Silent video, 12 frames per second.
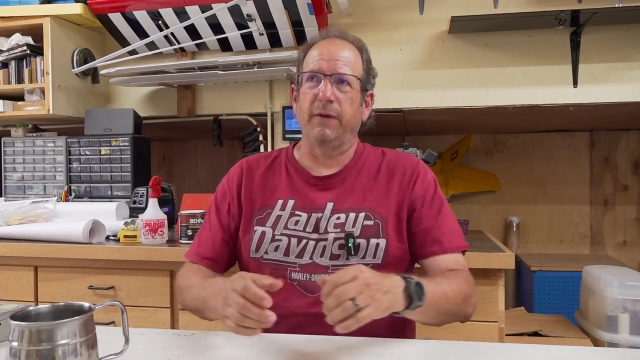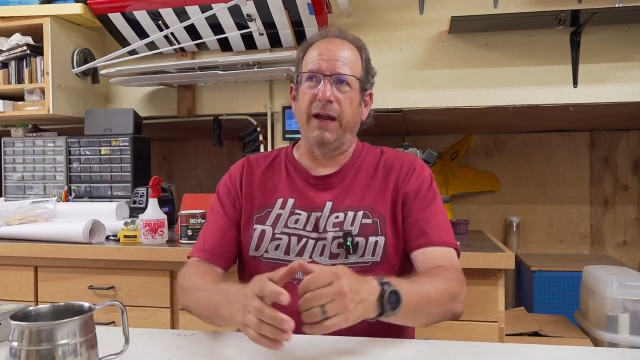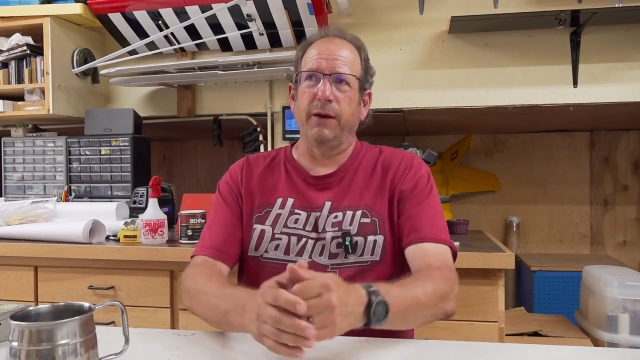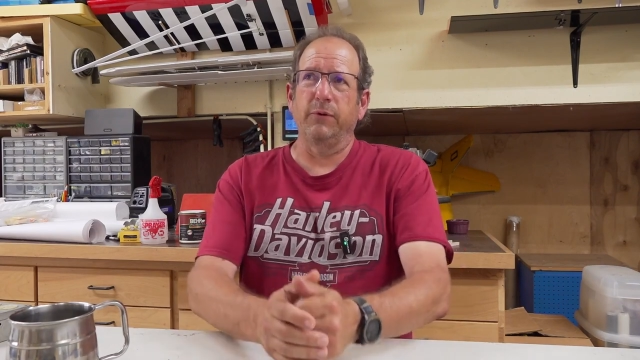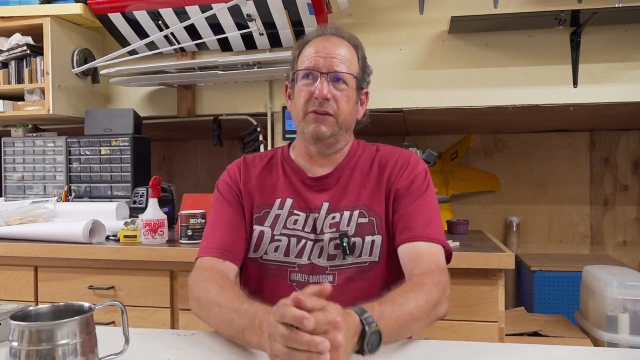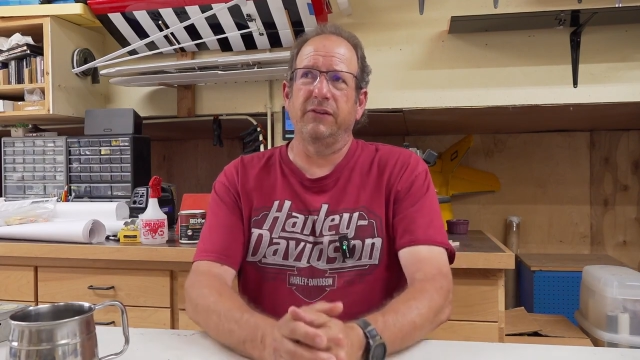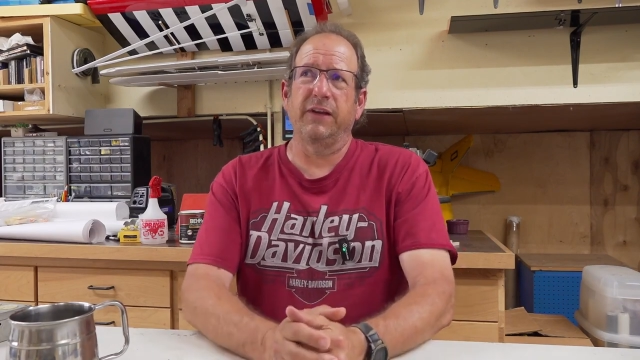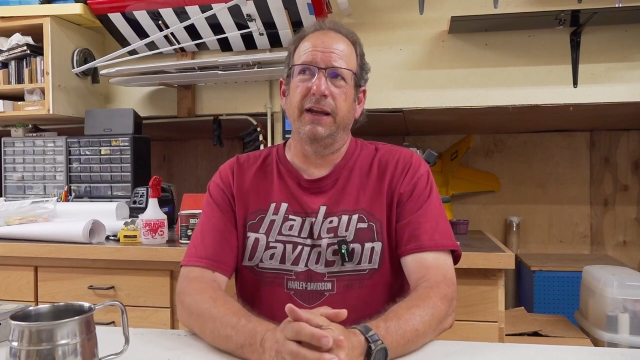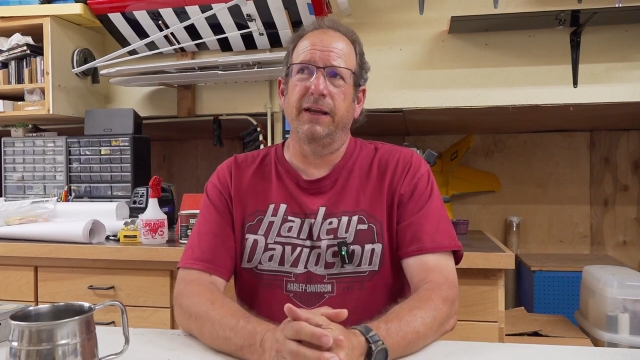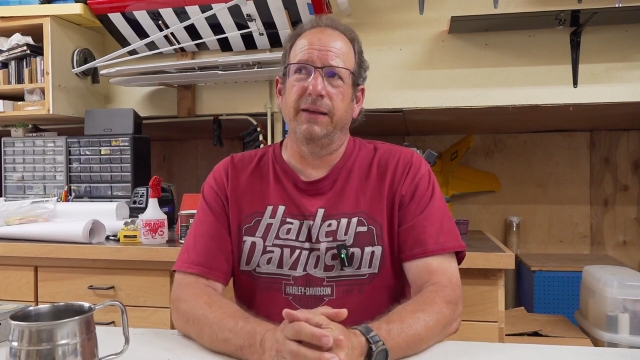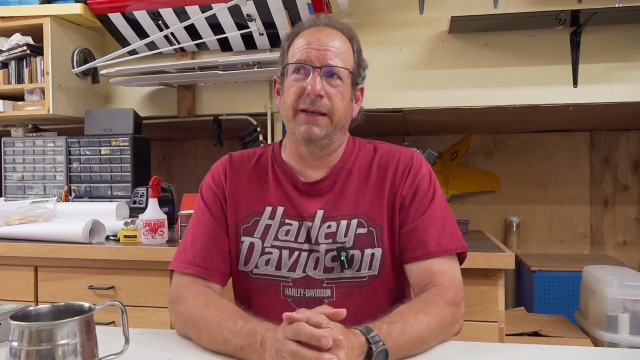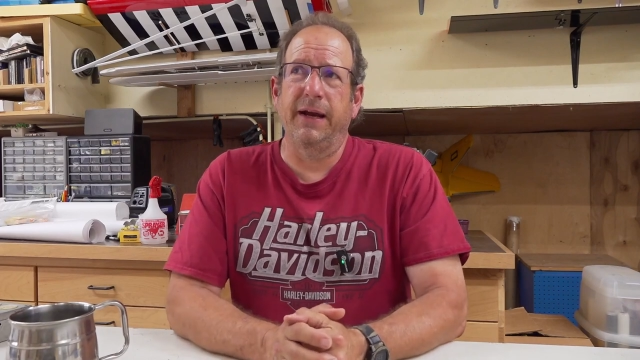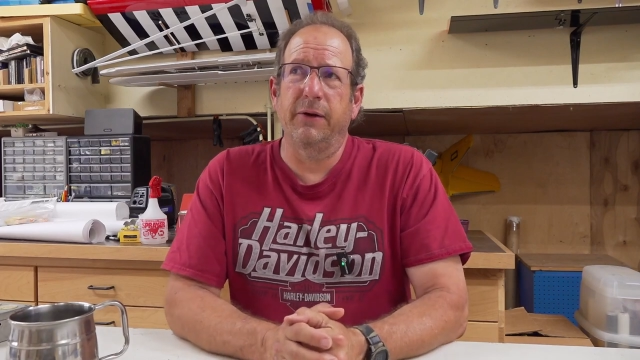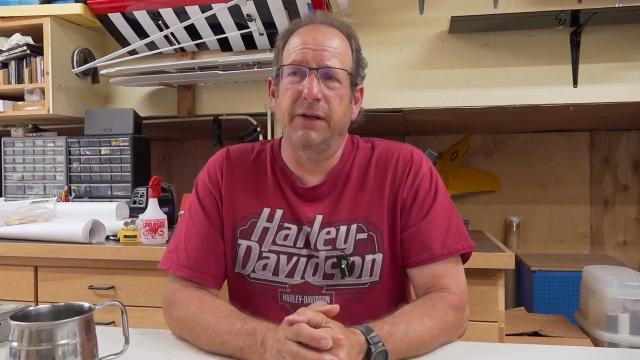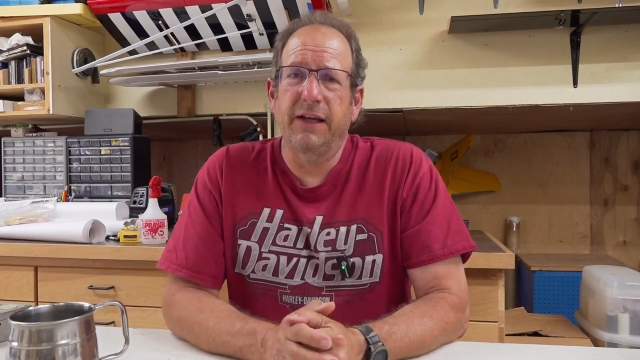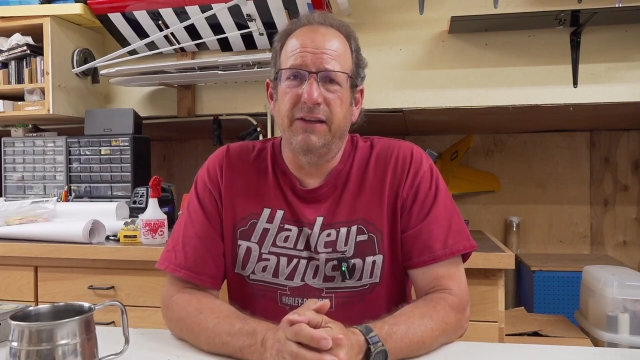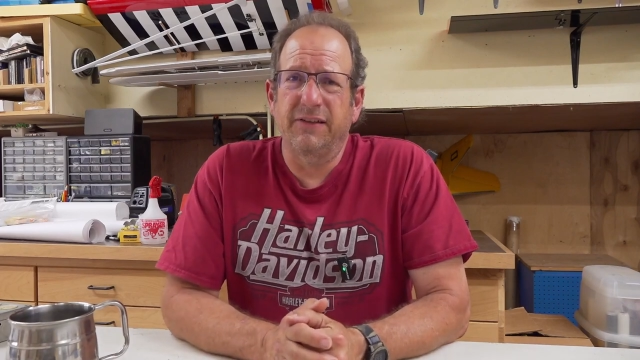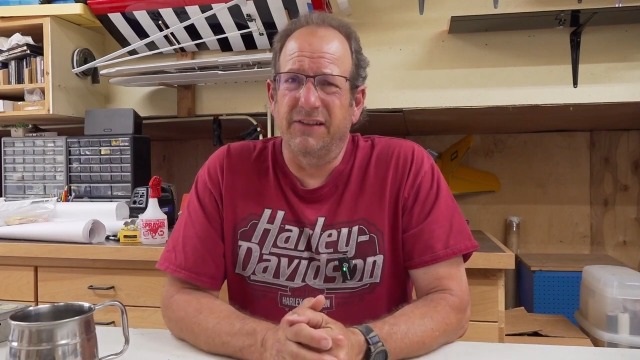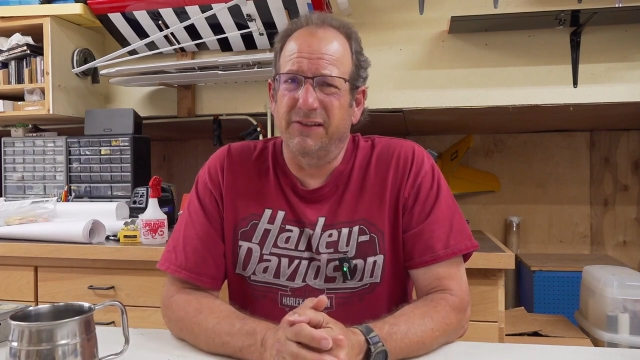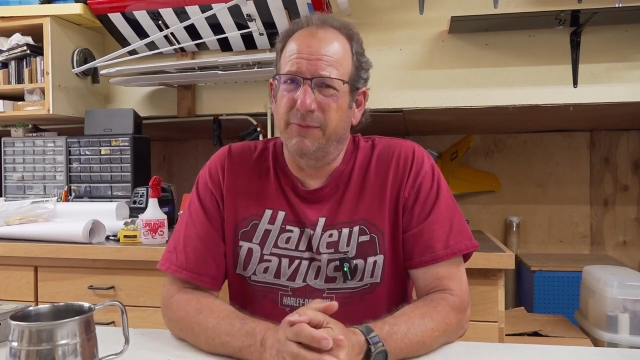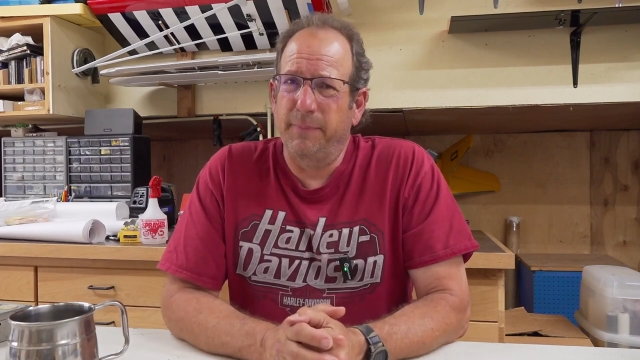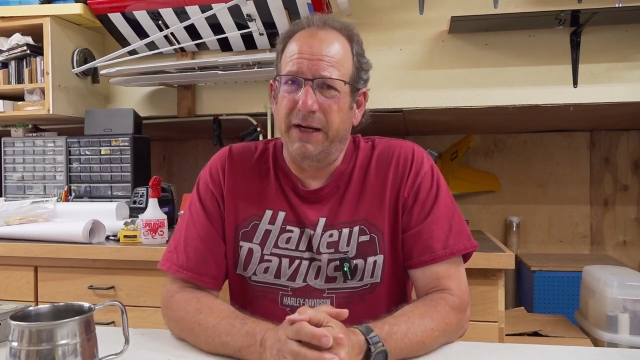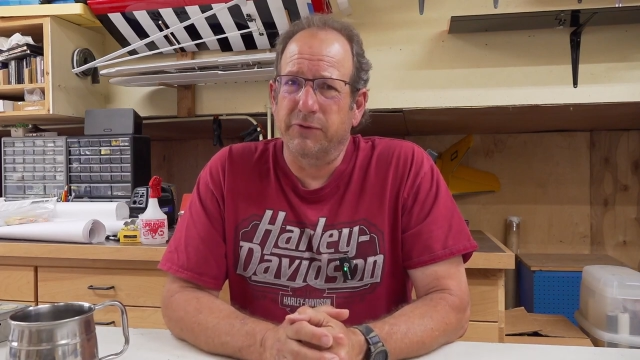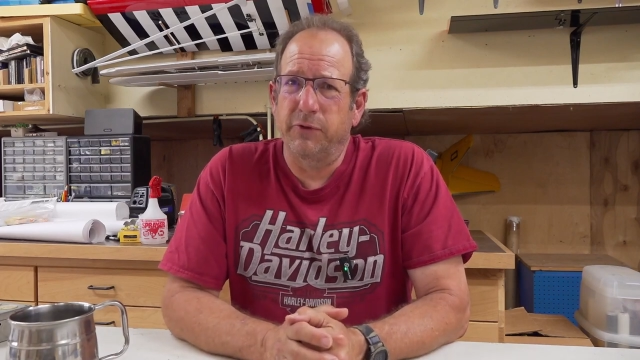I would say nowadays it's
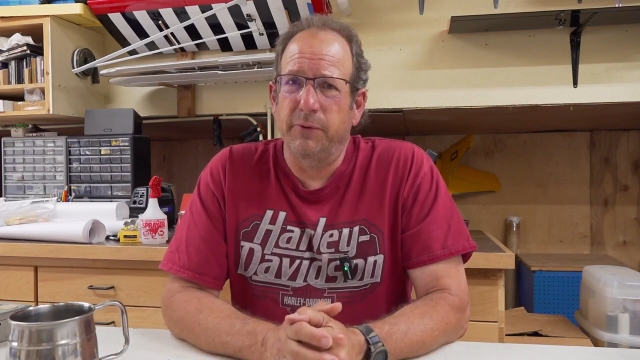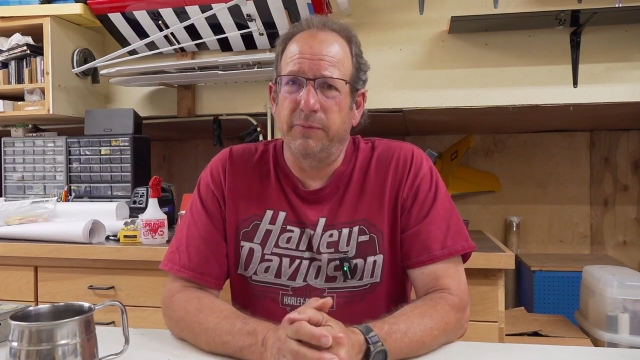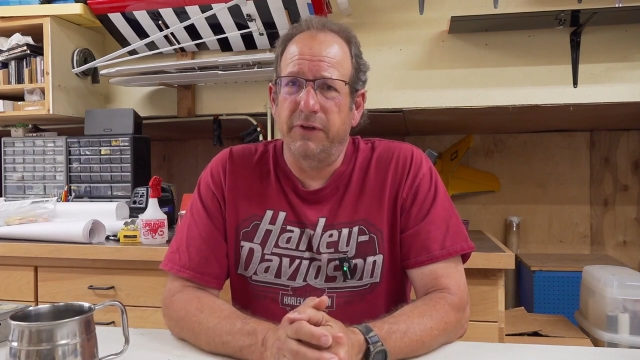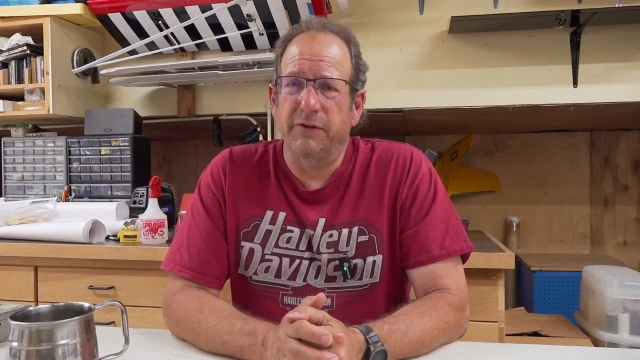Spectrum